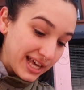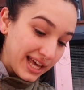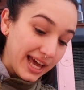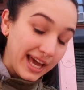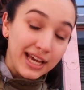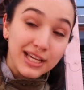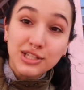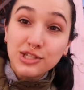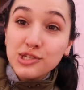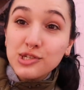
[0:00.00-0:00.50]

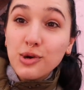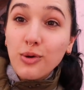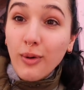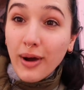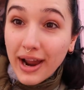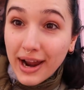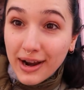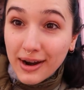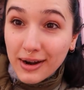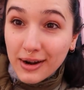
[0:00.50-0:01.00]
a
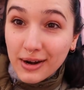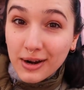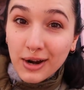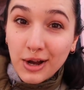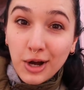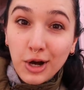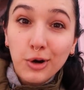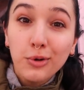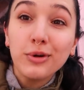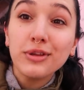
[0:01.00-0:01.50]
square
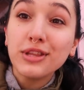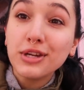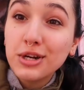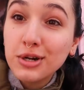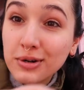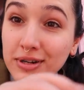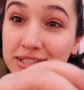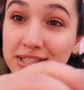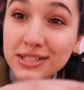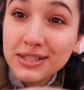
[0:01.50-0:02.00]
with a
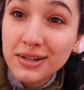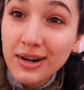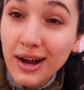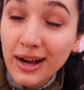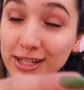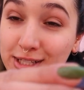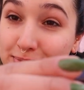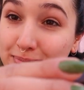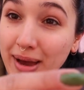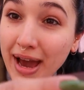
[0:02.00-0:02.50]

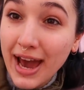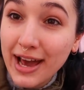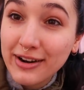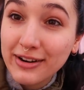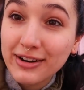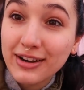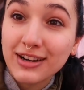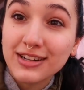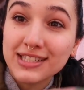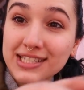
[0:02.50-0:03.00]
crisscross
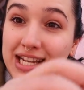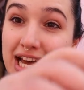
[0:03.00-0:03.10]
pattern on